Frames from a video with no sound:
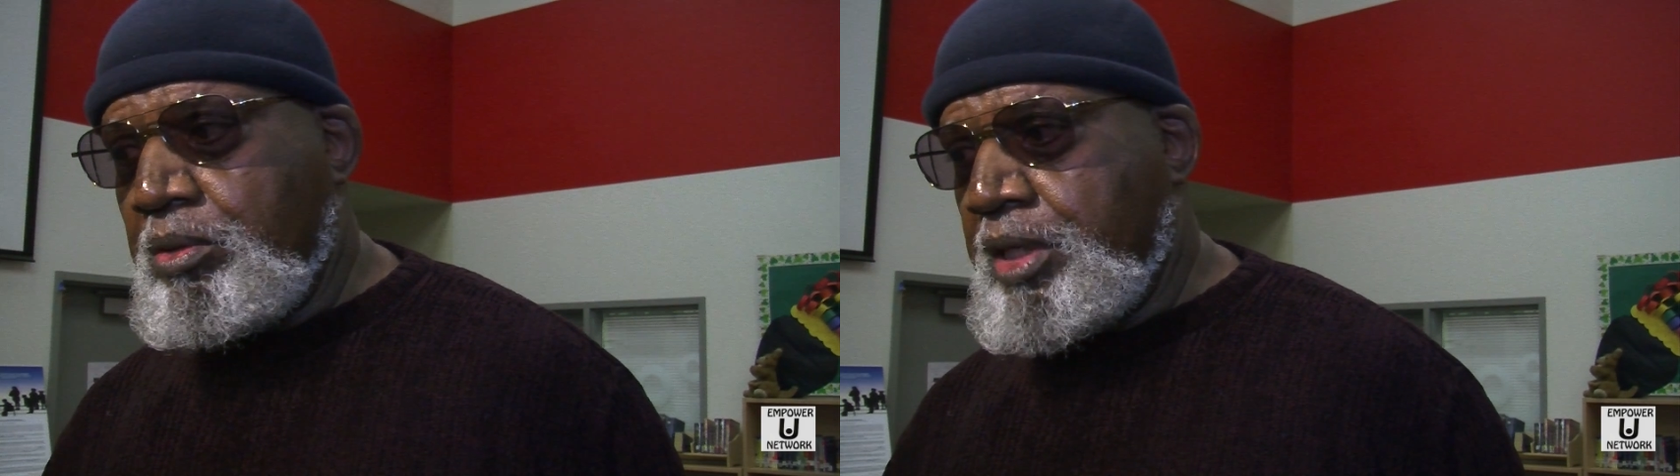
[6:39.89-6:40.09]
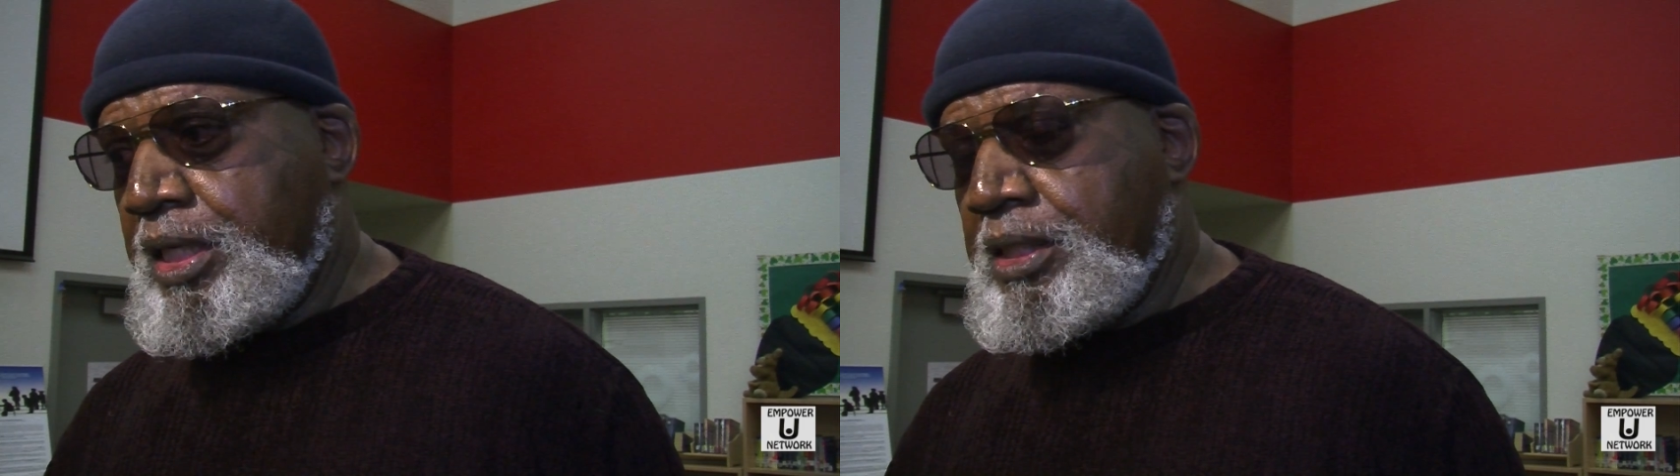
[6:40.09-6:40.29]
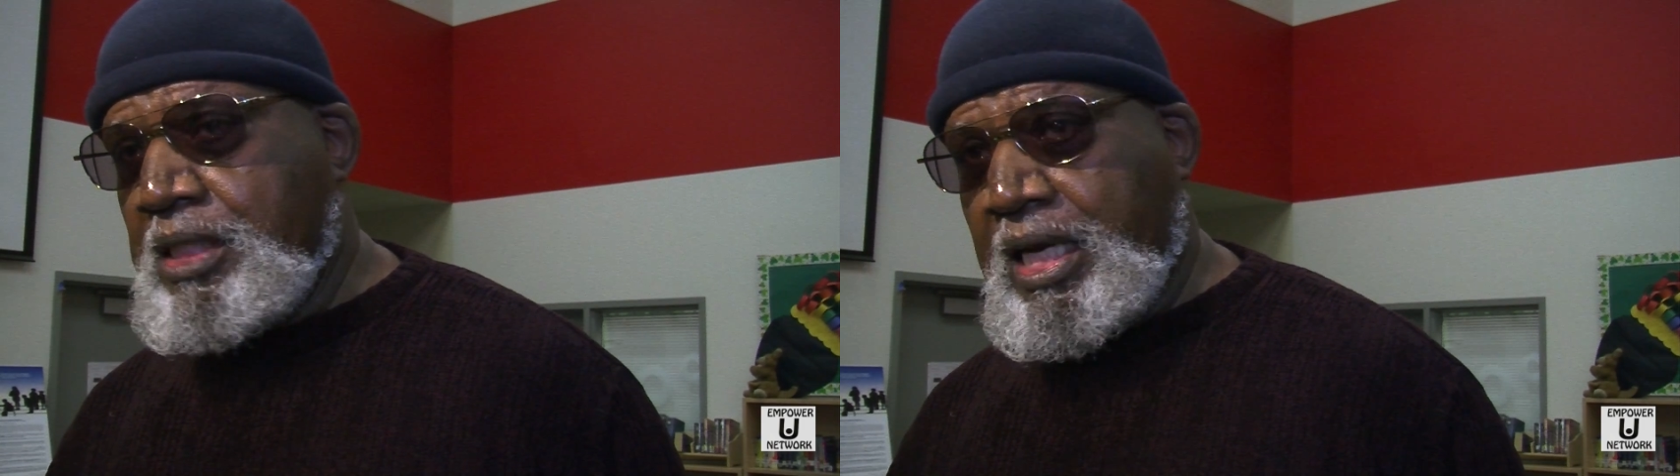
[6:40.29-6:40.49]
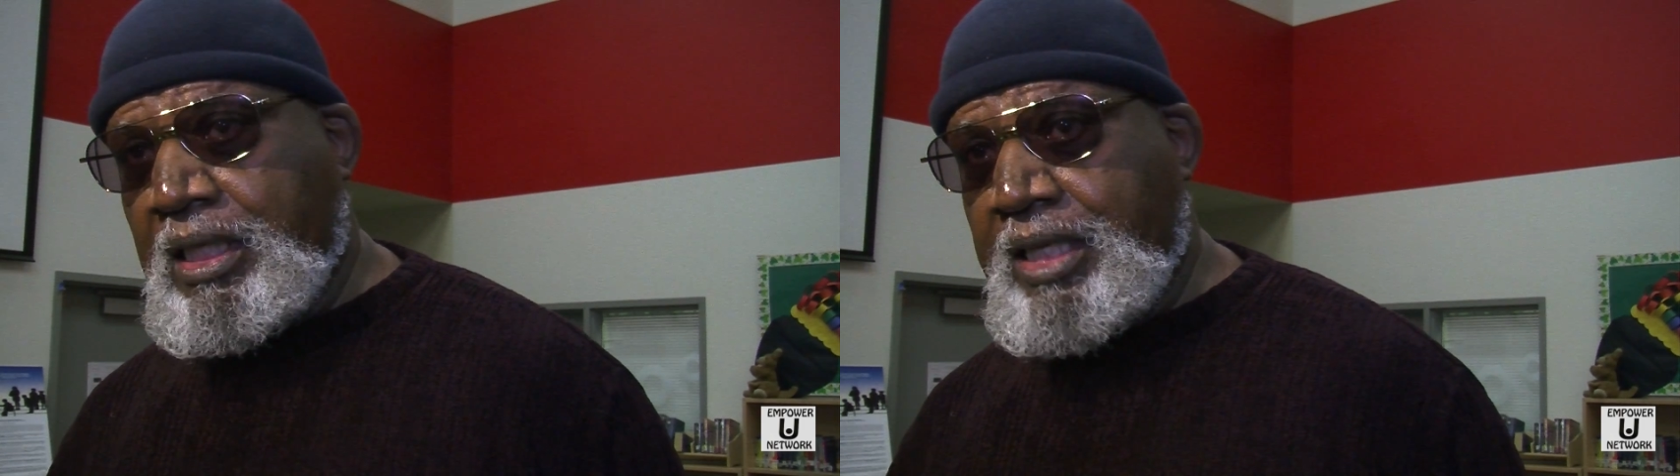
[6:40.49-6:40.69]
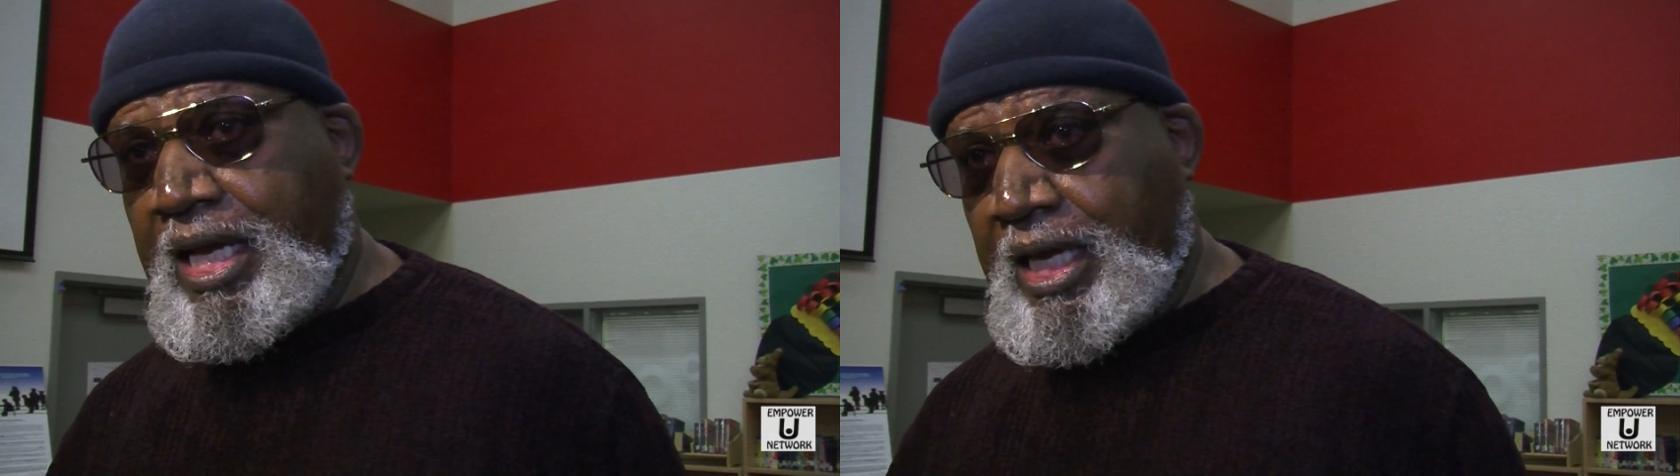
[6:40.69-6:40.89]
the
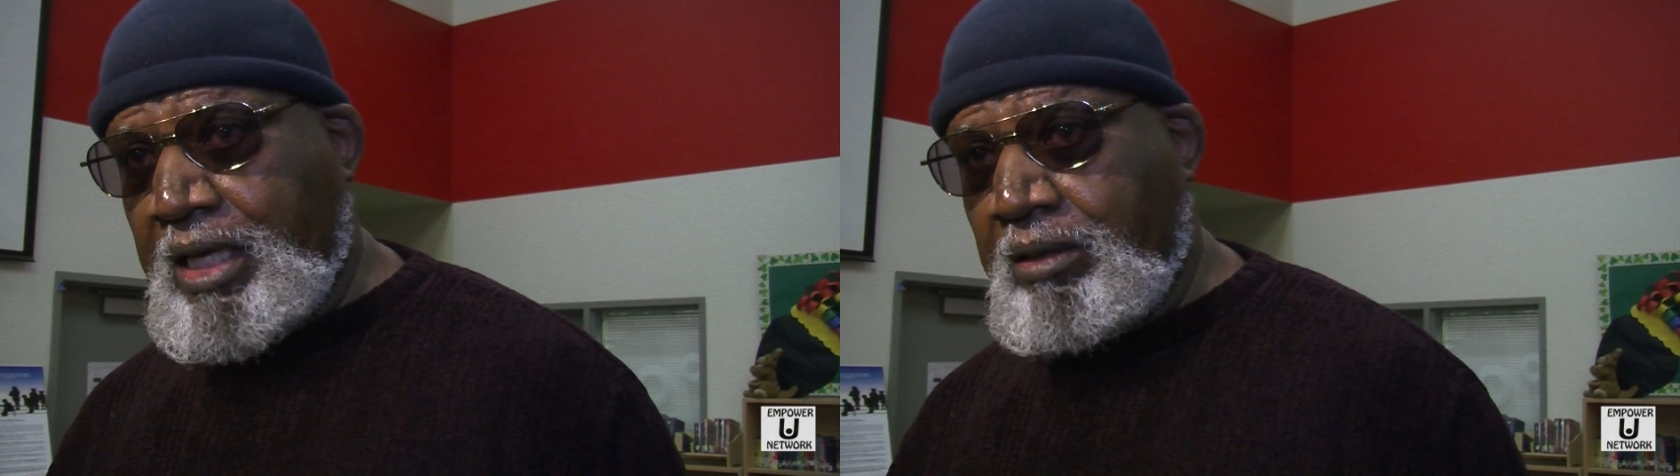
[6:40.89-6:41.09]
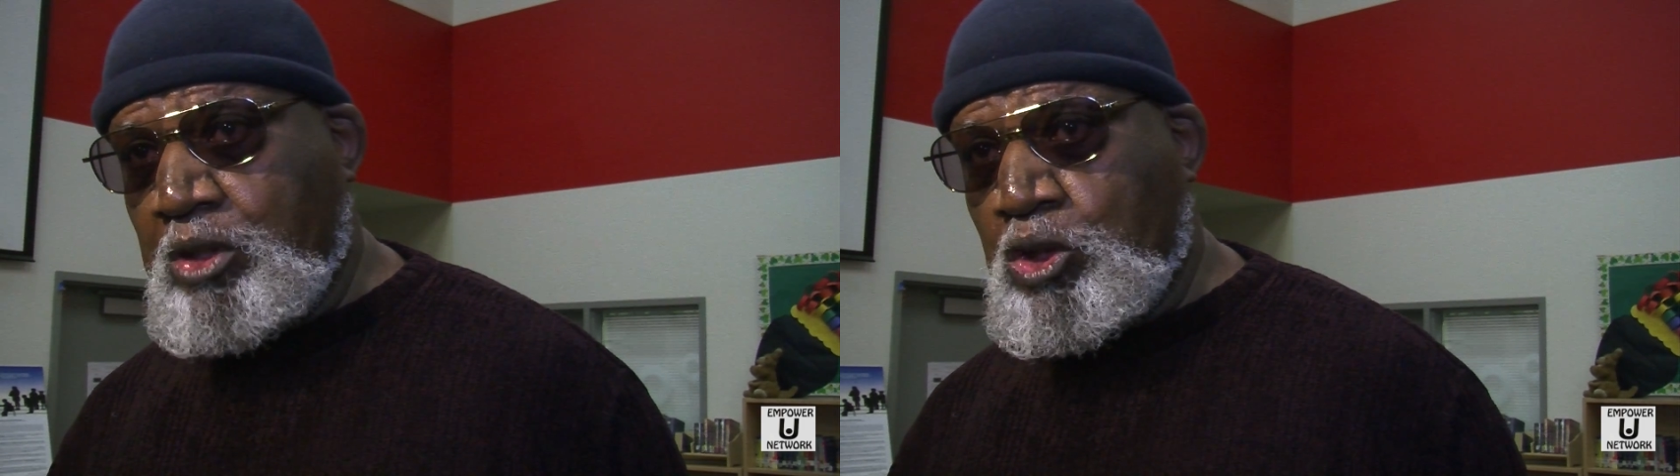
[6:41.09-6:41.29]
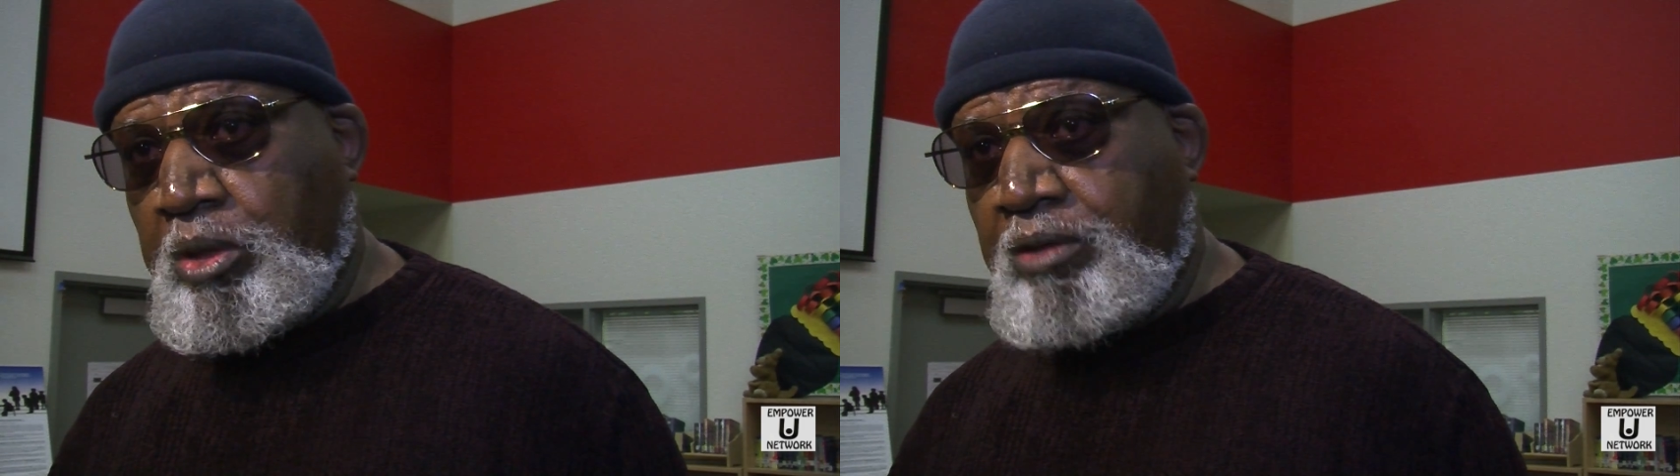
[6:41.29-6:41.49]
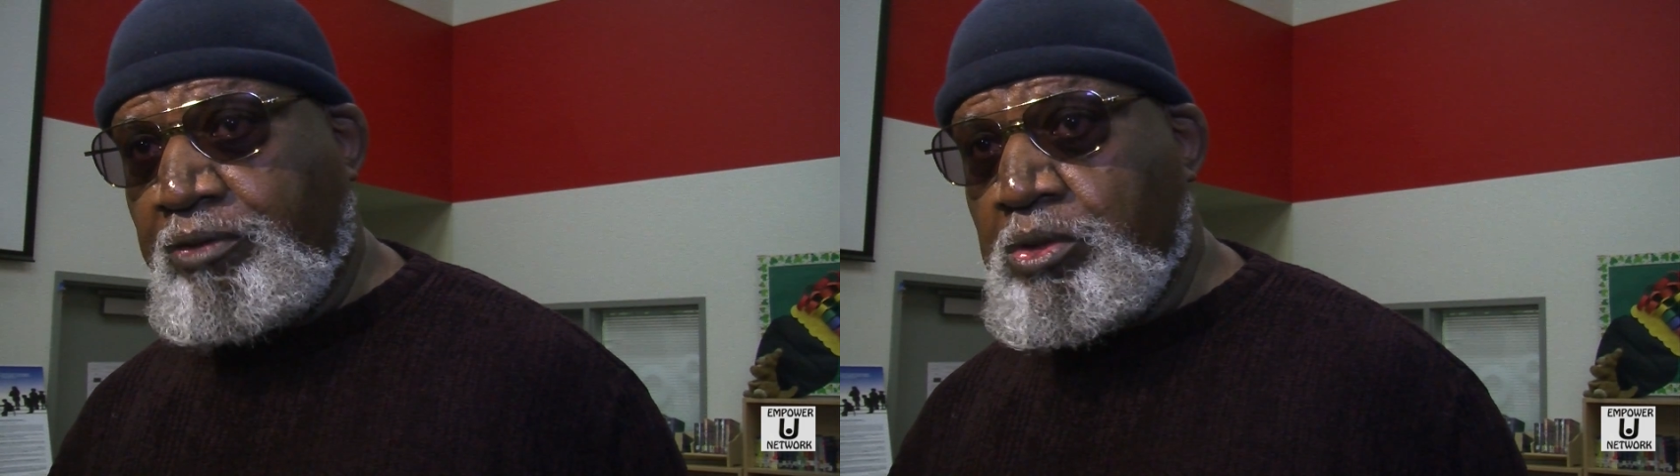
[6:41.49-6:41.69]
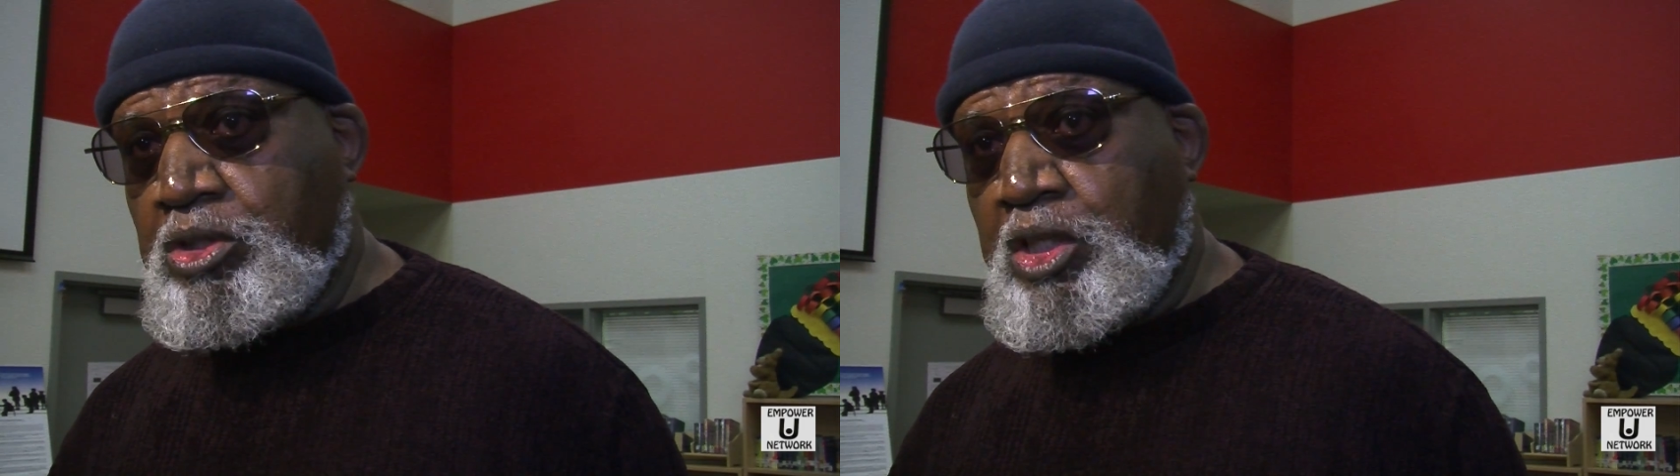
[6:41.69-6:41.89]
second decade of the
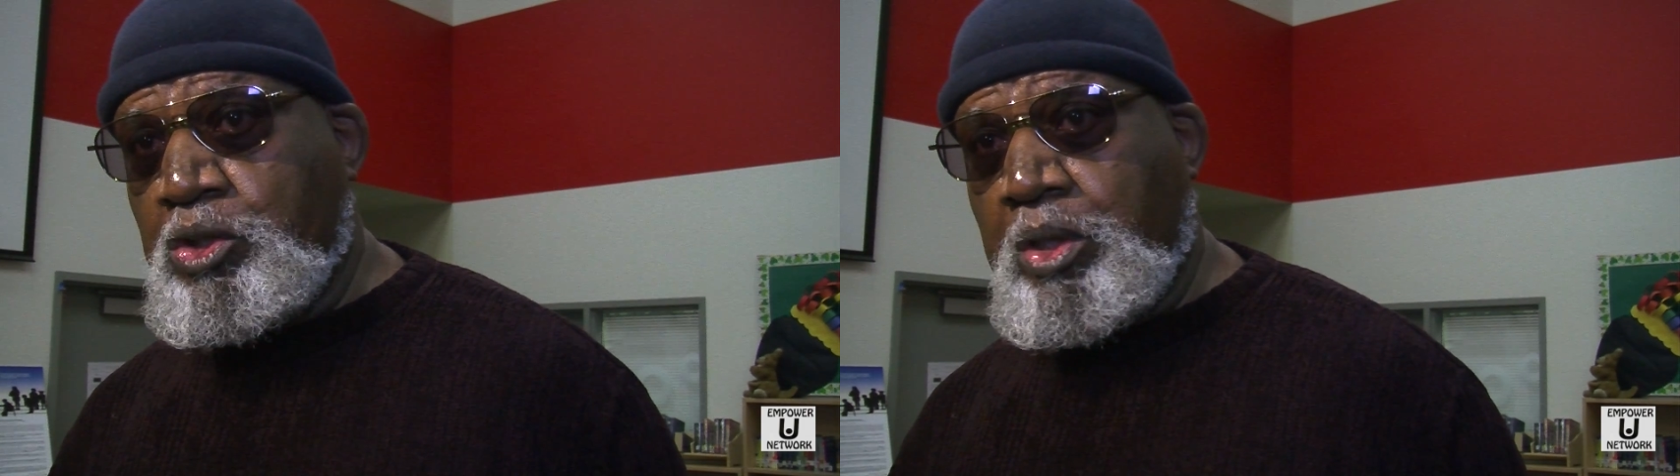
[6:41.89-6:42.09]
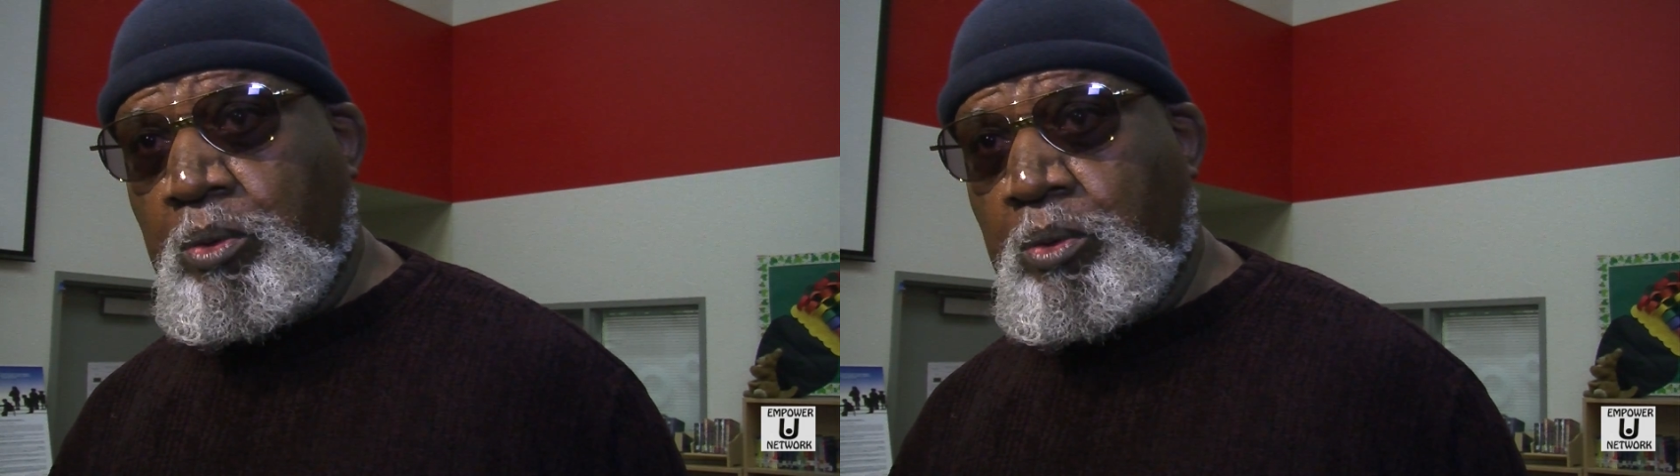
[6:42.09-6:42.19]
21st century